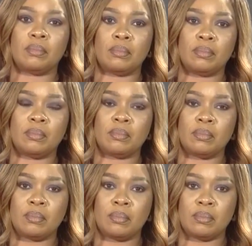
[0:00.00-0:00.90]

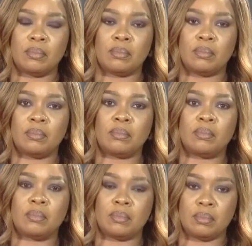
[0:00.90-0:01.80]

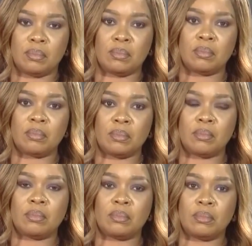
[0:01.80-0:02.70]

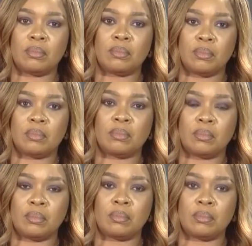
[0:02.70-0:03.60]
No words are spoken by the person on screen.